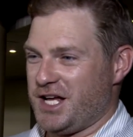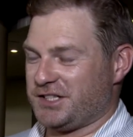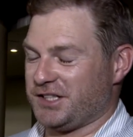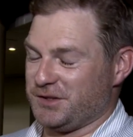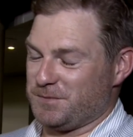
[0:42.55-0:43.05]

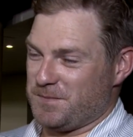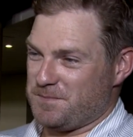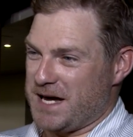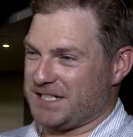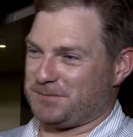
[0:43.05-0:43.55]
sudden
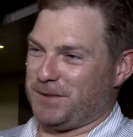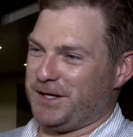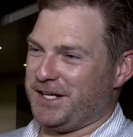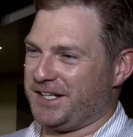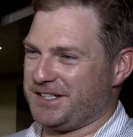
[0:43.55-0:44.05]
mass
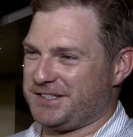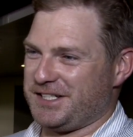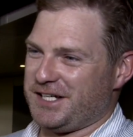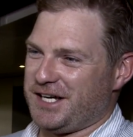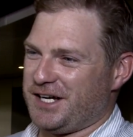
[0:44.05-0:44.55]
buying is
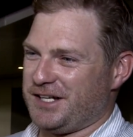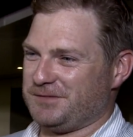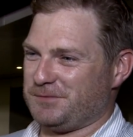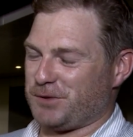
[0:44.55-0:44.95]
the